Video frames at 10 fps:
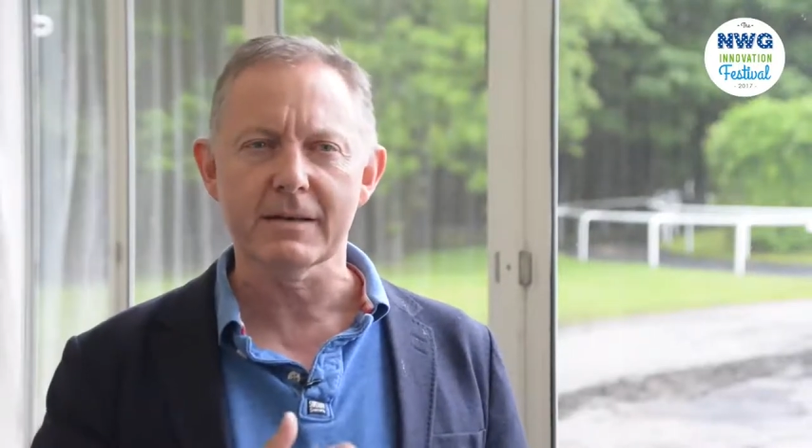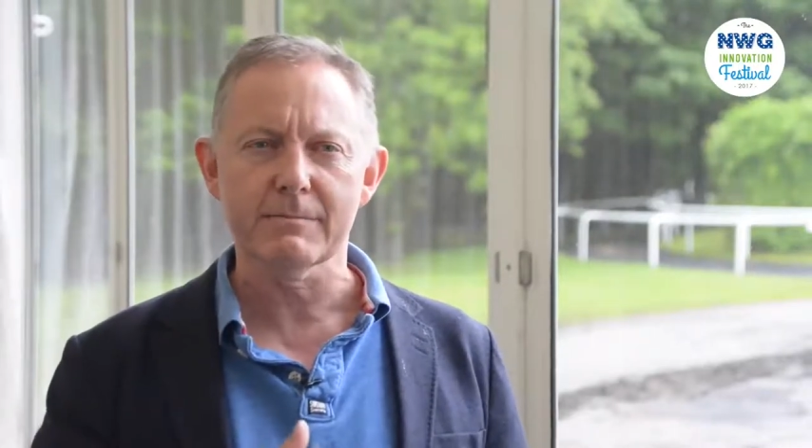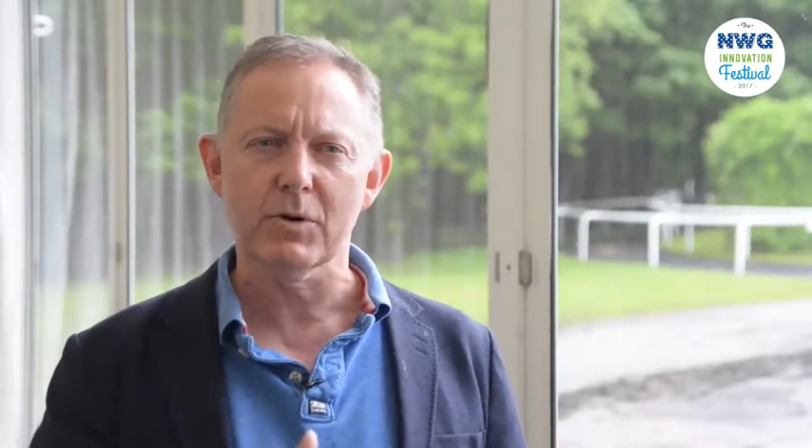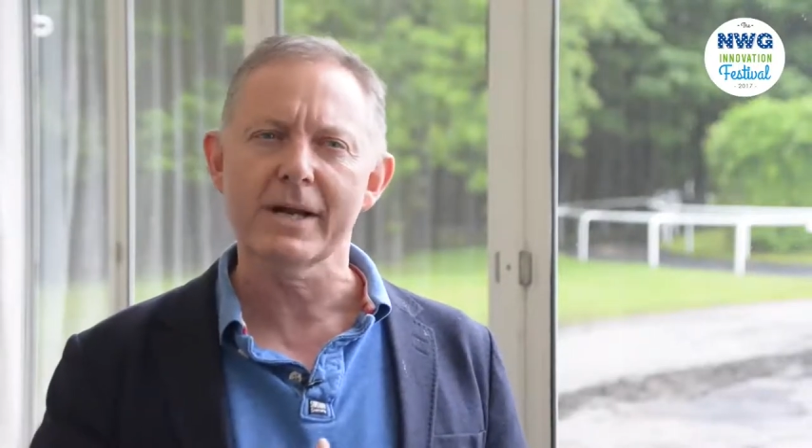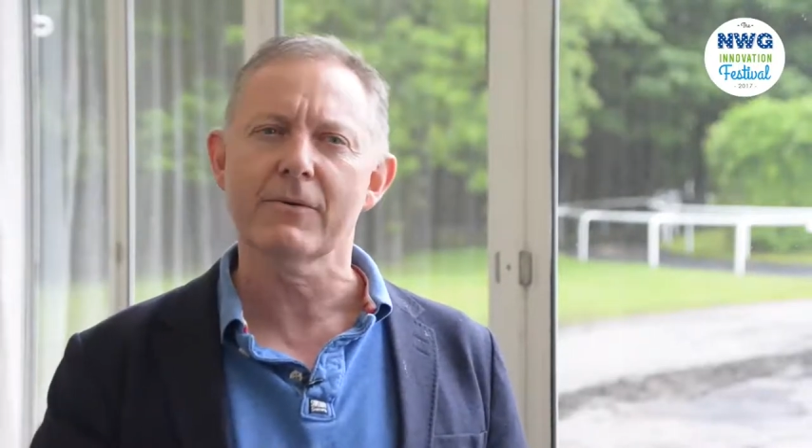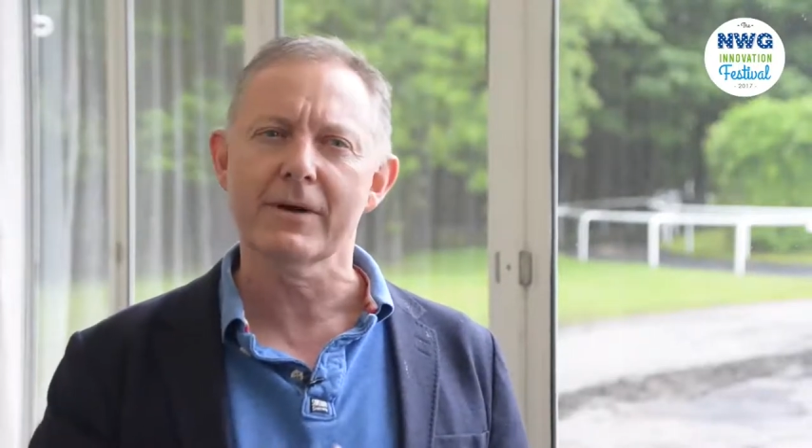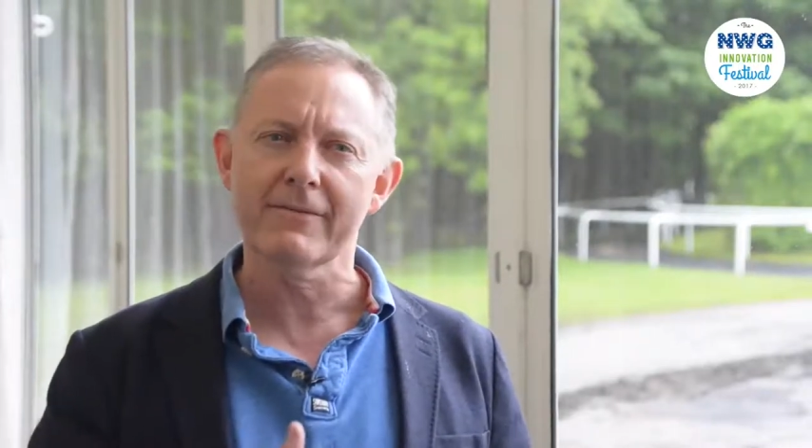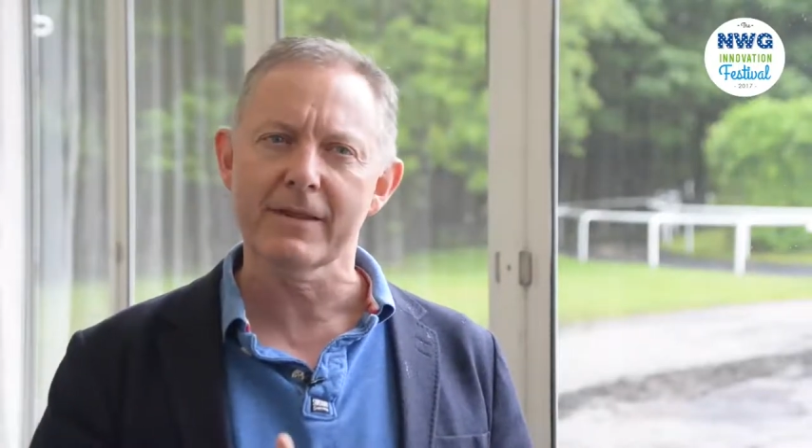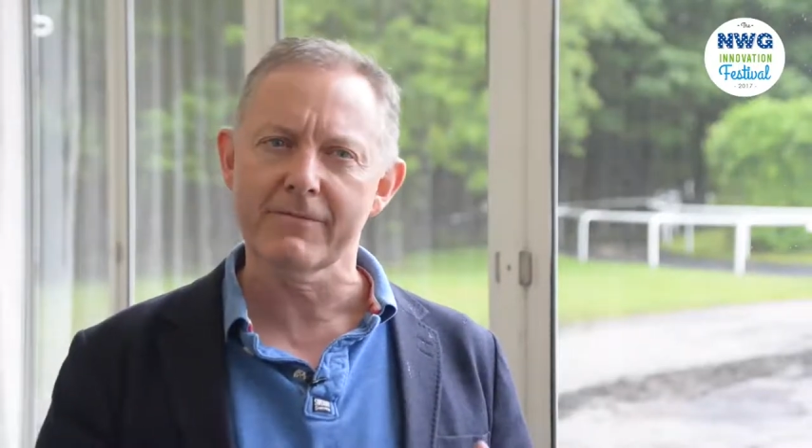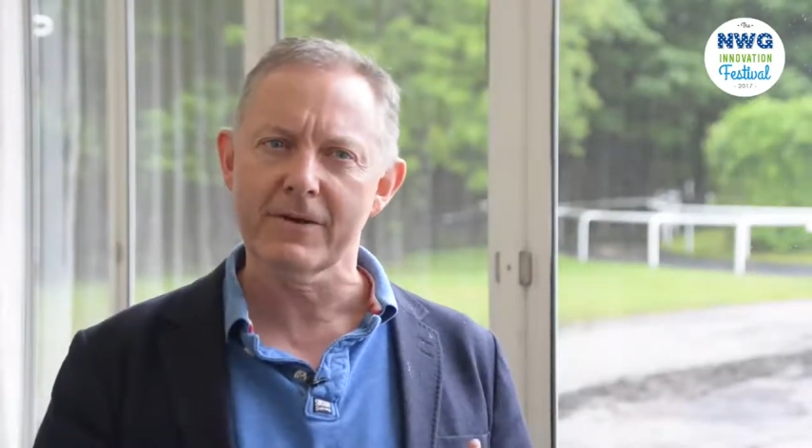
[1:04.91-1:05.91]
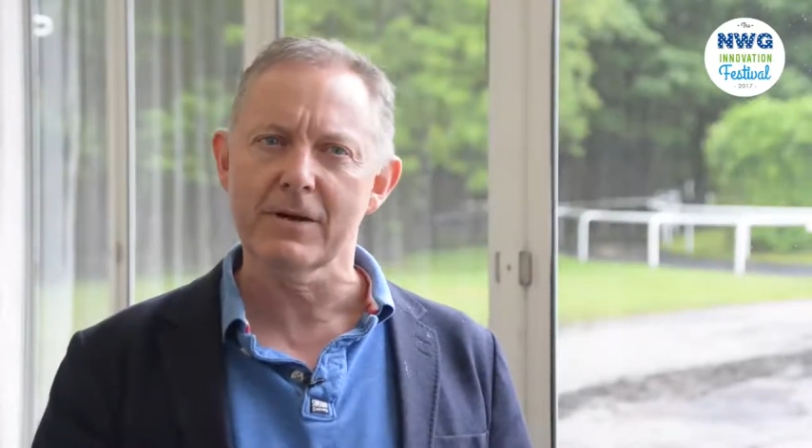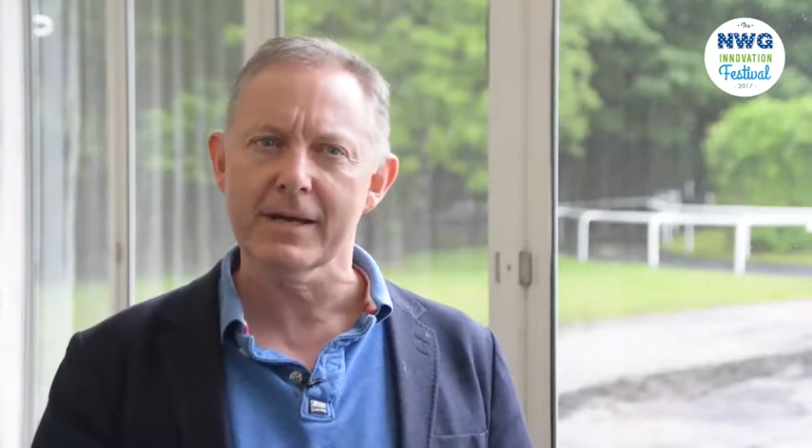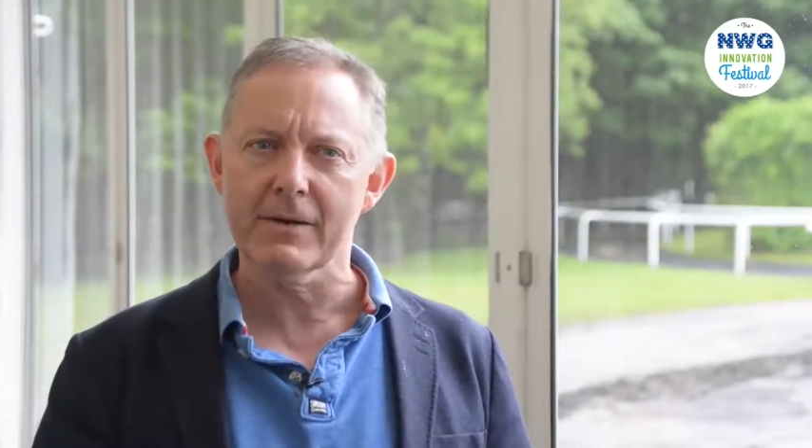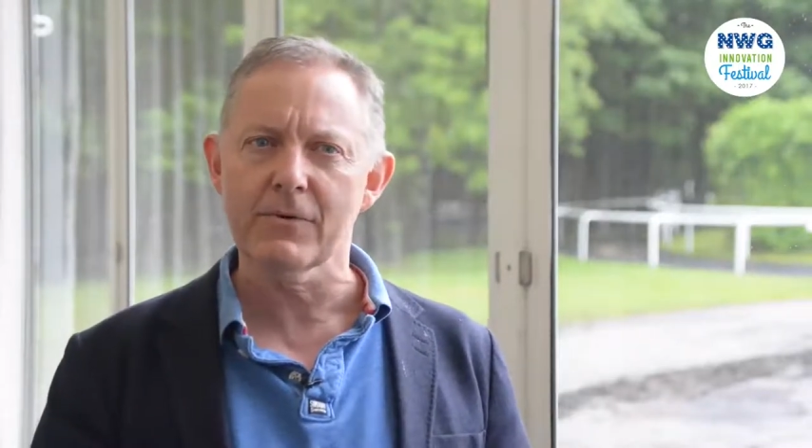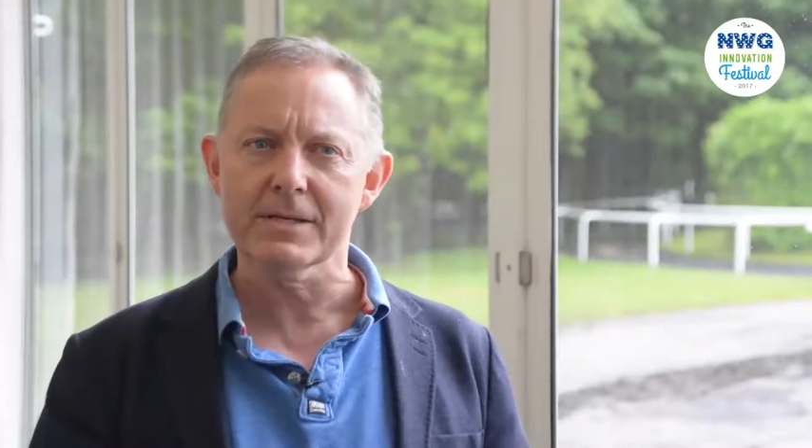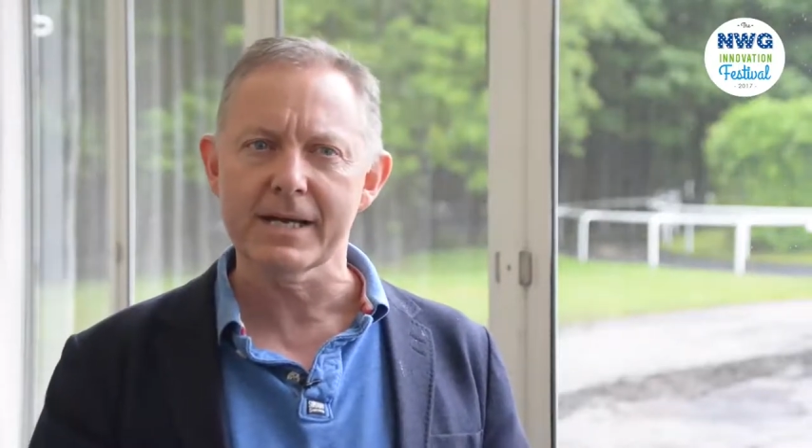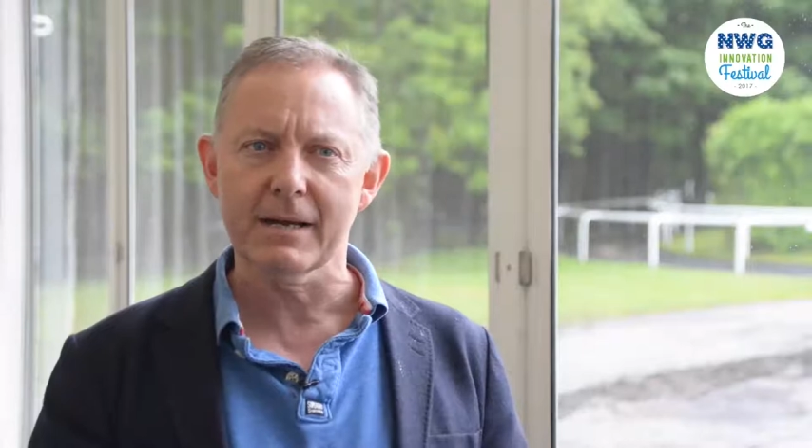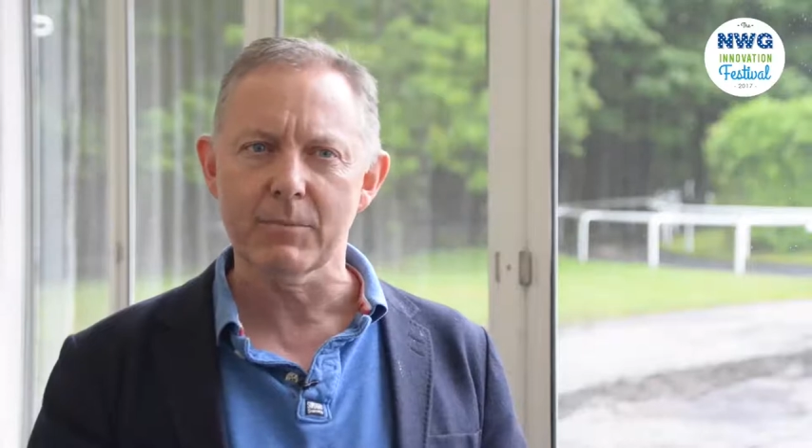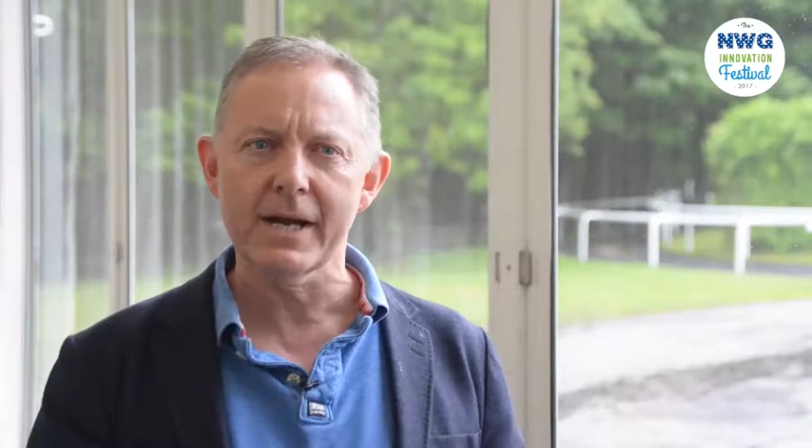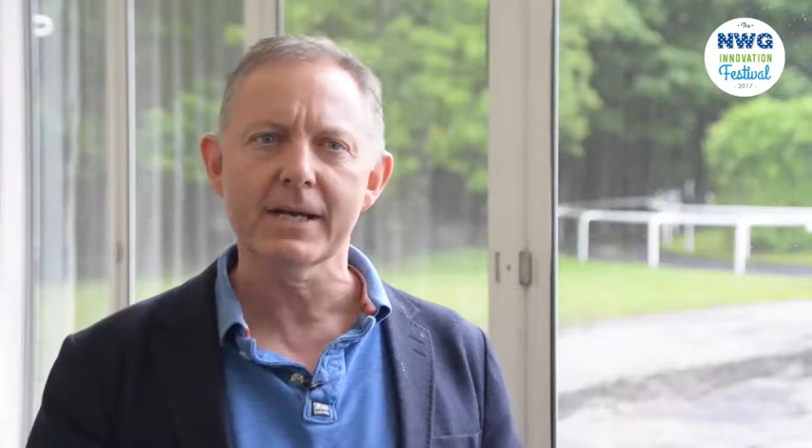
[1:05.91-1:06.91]
a break whenever they feel like they want to
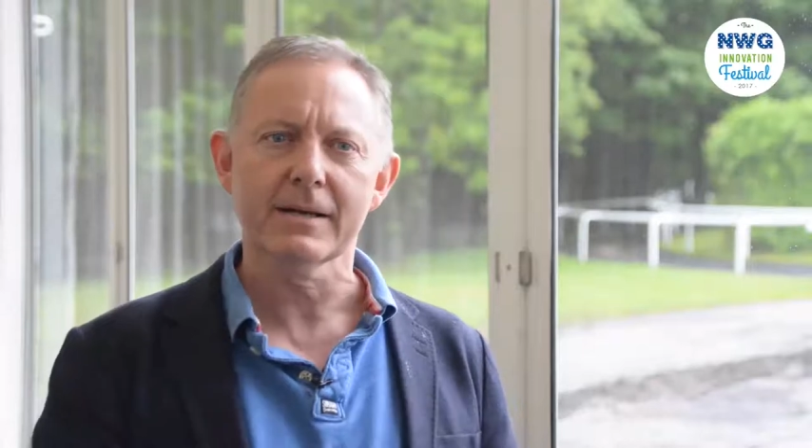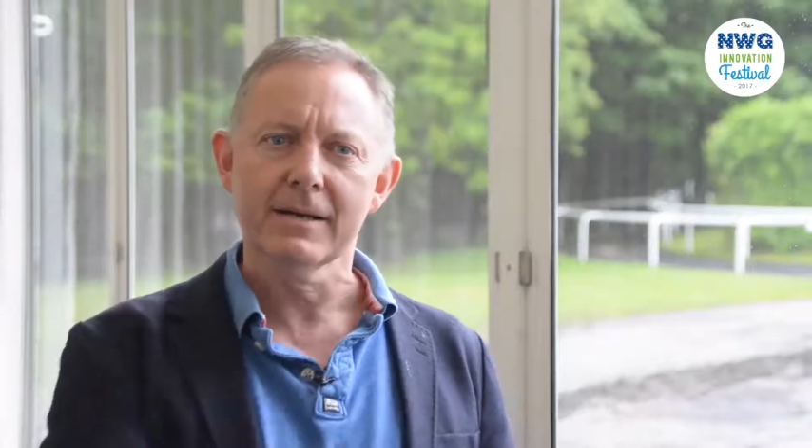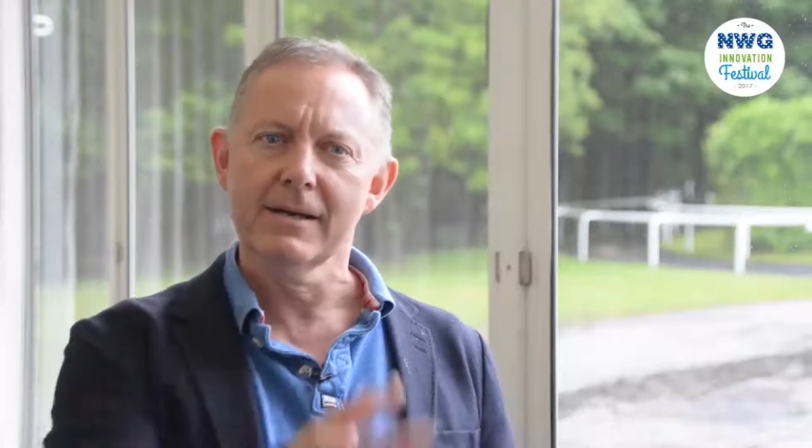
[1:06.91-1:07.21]
take a break